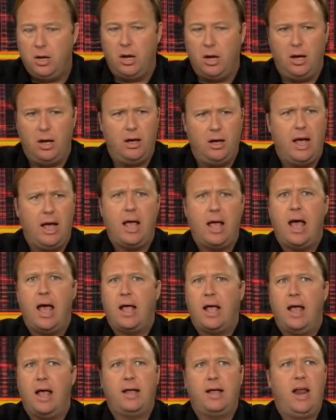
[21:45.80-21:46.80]
You know, I,
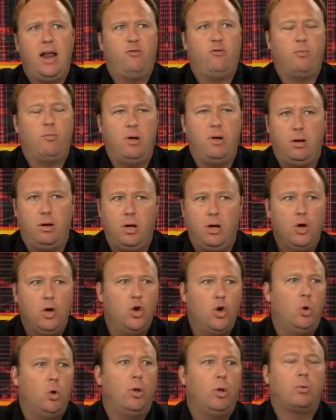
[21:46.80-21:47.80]
I, I, can't even remember. You know,
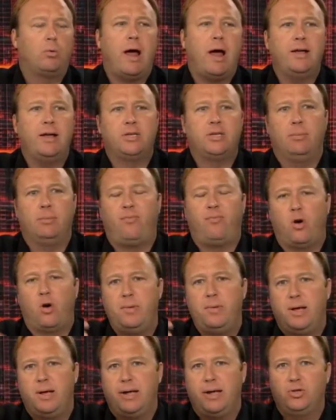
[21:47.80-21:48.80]
Who will rise up
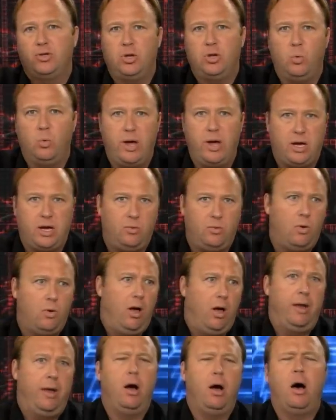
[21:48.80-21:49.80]
for me against the wicked
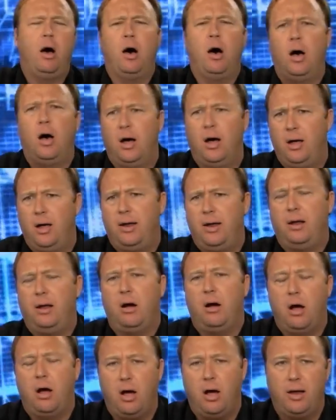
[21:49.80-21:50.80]
one? On
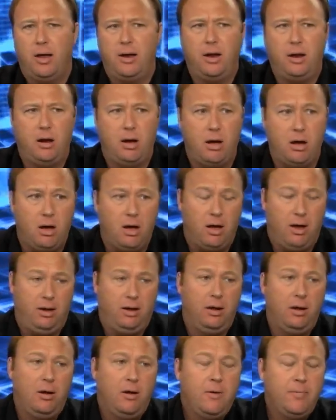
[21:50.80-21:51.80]
and on and
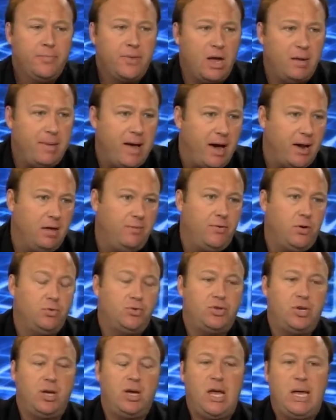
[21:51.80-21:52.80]
on about if you
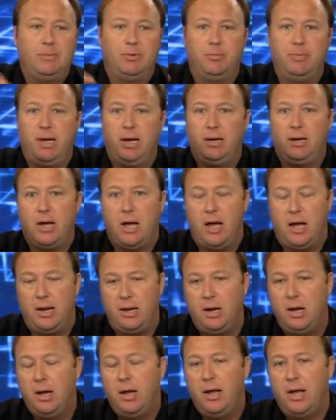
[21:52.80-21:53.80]
see evil being
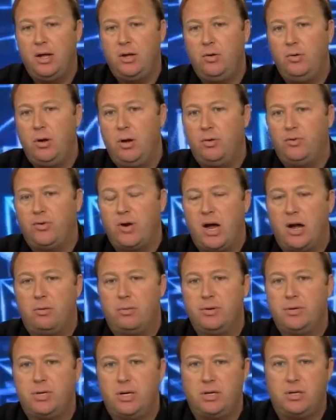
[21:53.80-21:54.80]
done and you don't try to
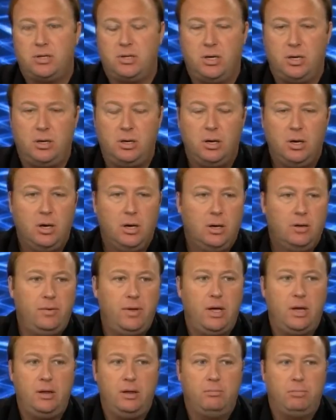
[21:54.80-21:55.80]
resist it,
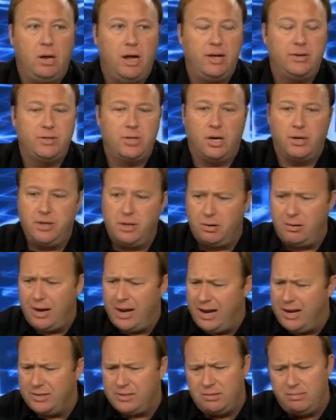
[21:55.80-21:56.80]
then the blood's on your
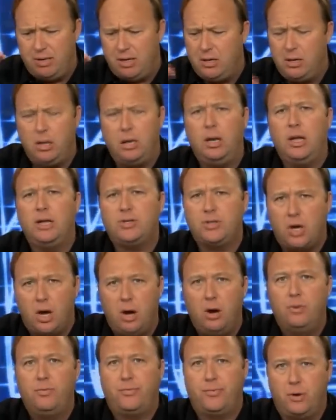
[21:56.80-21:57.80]
hands. I mean, let's
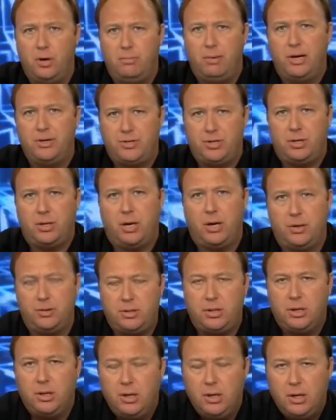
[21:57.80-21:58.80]
go through a bunch of
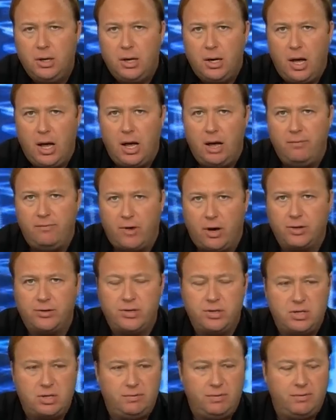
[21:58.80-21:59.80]
those uh,
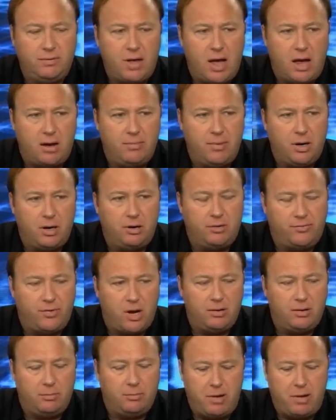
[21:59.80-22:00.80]
verses if you've got them there in
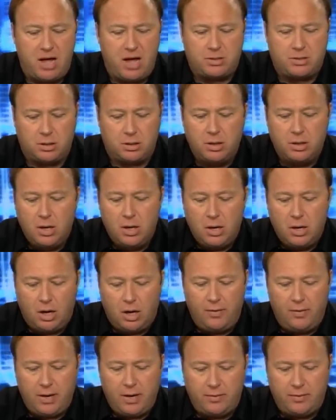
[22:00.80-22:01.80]
front of you, Pastor,
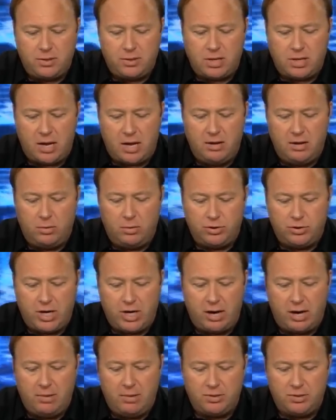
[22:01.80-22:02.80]
sure. on the other side. then we'll
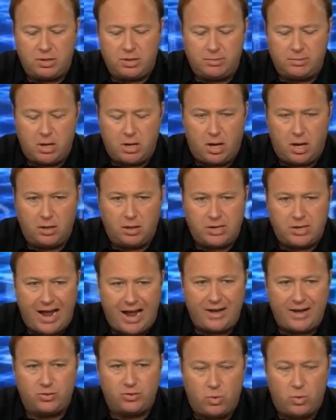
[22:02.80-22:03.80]
jam in some calls
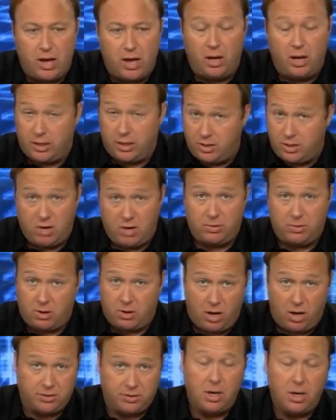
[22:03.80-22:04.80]
as well and continue
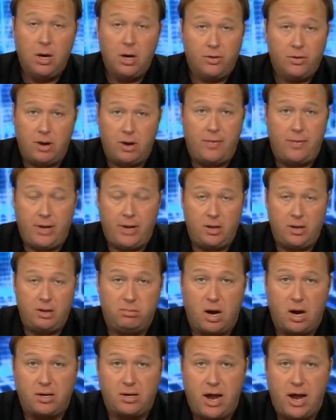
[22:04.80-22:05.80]
with calls throughout of
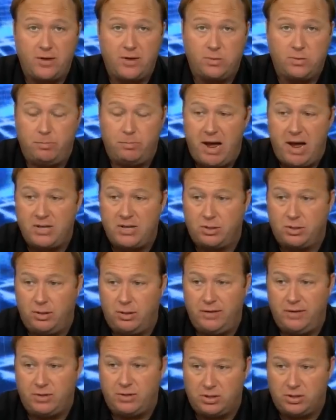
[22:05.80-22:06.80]
the broadcast when the pastor
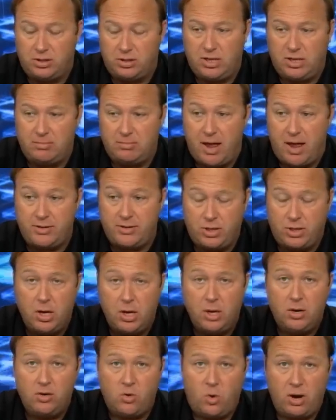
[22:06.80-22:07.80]
leaves us in T-minus
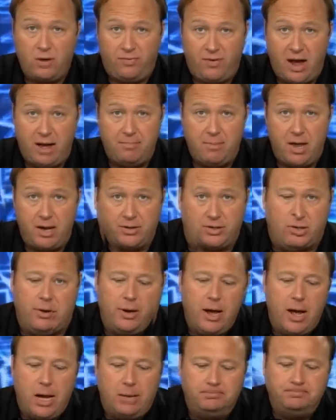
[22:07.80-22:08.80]
25 minutes.
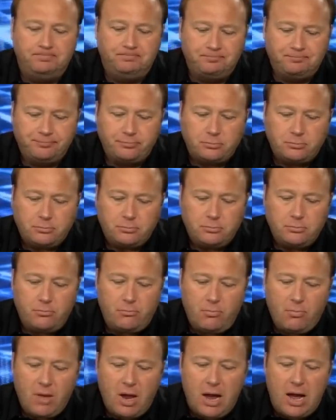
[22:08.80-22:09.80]
Growing up,
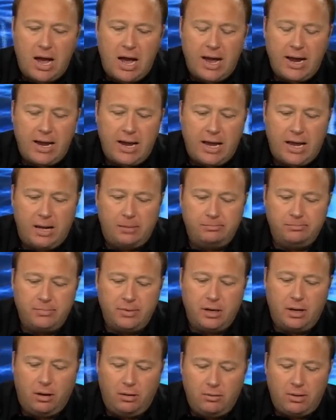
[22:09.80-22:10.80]
I, uh,
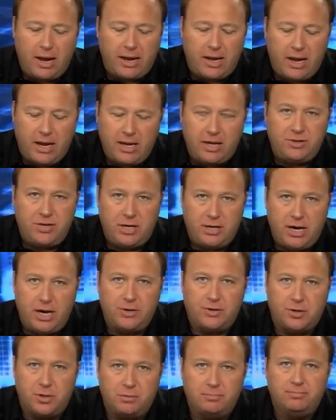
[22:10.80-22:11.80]
you know, like any
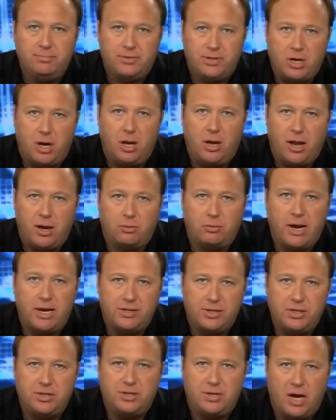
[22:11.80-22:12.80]
teenager, saw a lot of
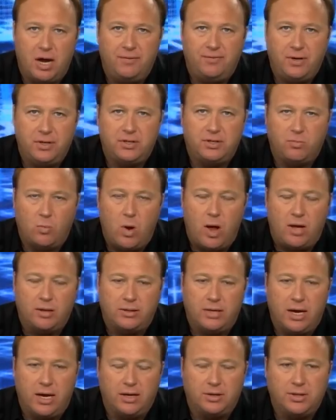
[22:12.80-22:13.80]
racy stuff, did some
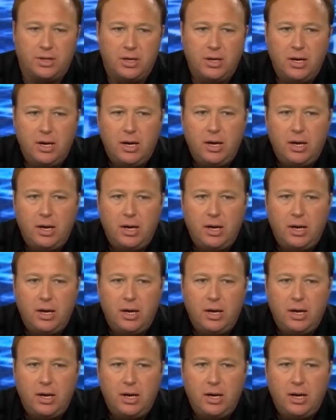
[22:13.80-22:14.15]
wild things.